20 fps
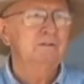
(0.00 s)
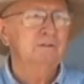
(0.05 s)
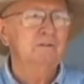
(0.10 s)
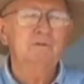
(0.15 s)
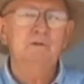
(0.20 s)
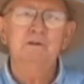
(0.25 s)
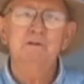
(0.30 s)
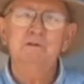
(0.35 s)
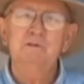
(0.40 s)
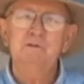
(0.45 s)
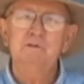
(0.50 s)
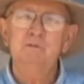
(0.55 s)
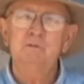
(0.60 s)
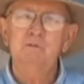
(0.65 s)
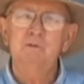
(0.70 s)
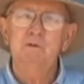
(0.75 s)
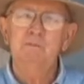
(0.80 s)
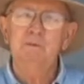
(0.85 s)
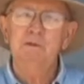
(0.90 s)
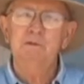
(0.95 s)
The
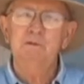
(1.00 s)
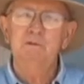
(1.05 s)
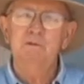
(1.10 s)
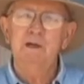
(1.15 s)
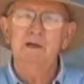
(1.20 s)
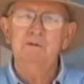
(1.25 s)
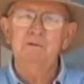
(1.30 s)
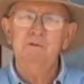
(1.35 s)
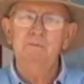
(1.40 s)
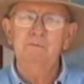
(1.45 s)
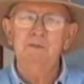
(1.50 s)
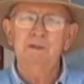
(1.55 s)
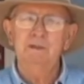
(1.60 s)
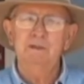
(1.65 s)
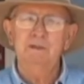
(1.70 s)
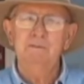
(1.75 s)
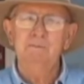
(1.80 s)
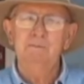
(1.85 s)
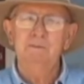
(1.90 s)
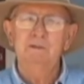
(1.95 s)
stewardesses will be around to
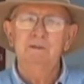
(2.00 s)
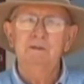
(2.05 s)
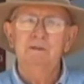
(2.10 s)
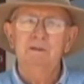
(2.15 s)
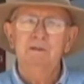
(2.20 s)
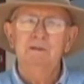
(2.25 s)
pick up